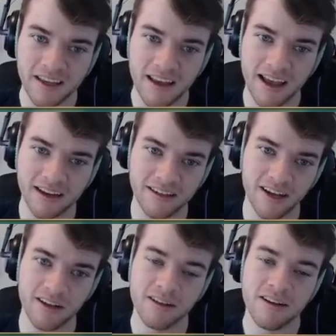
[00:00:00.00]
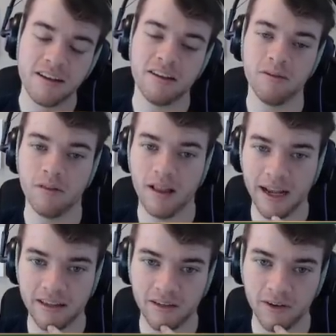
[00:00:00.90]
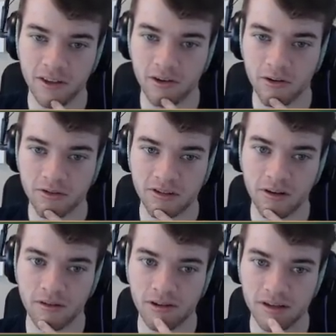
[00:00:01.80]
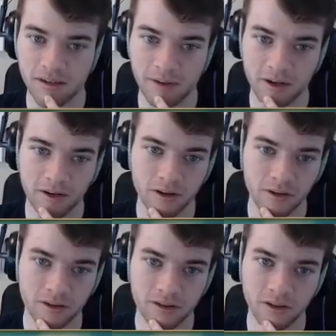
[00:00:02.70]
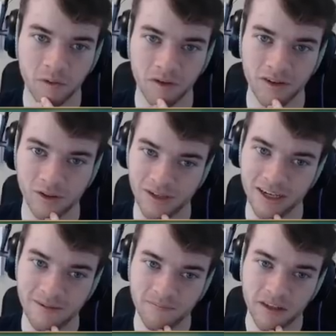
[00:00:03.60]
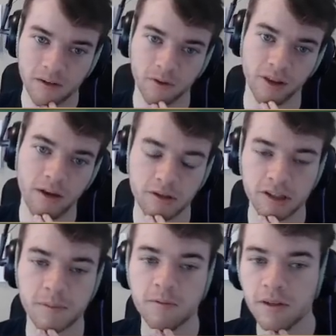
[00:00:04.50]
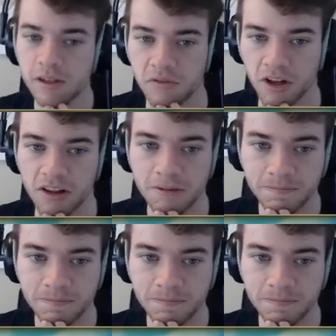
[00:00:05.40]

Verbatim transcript: I could tell you lots of other old stories about Alola too, if you're interested. Well, that would just be wonderful.